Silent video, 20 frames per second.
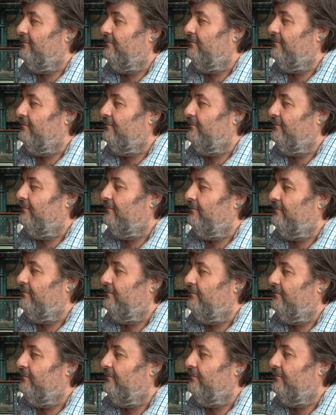
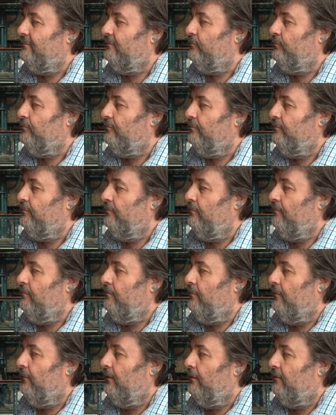
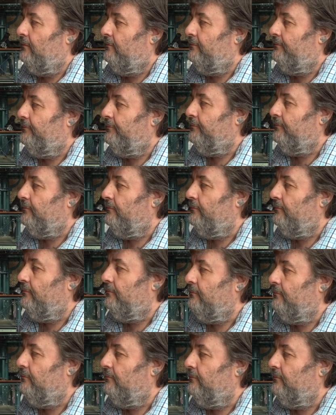
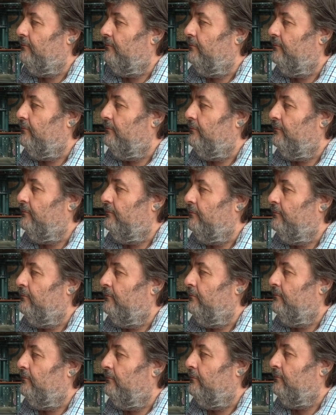
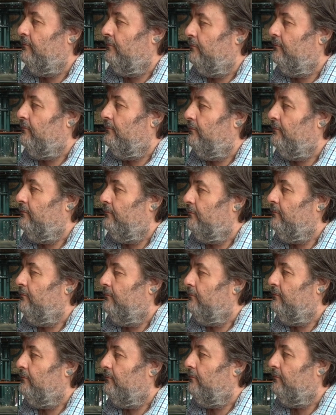
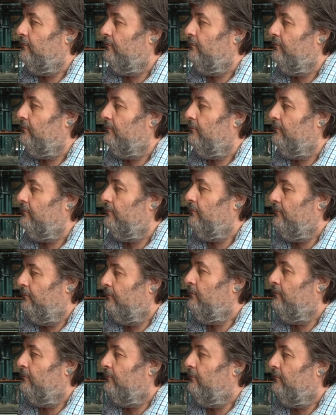
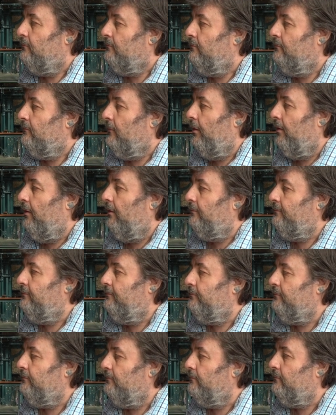
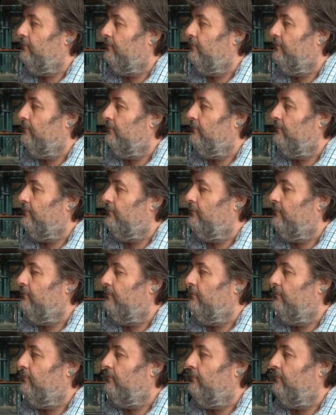(silent)